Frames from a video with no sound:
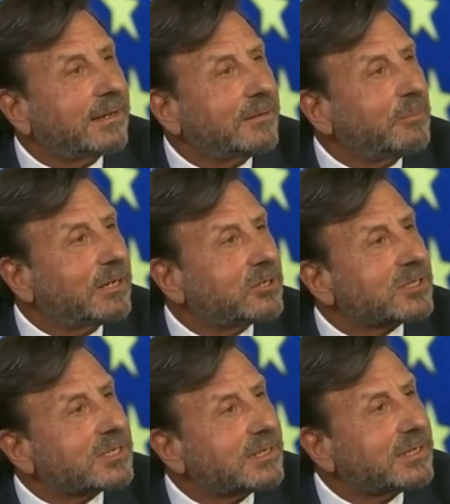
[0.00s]
in the major
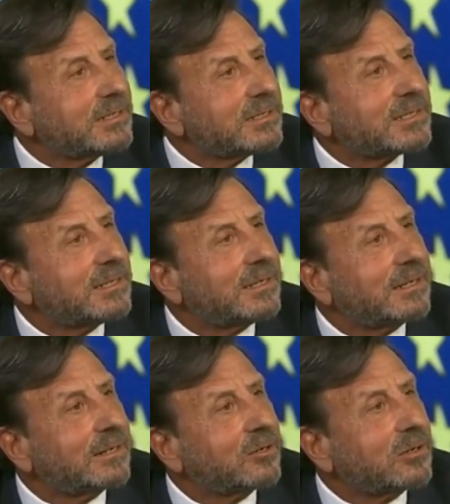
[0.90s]
cities
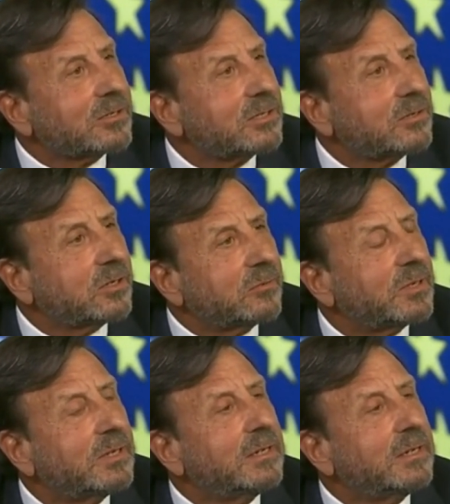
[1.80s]
across Europe.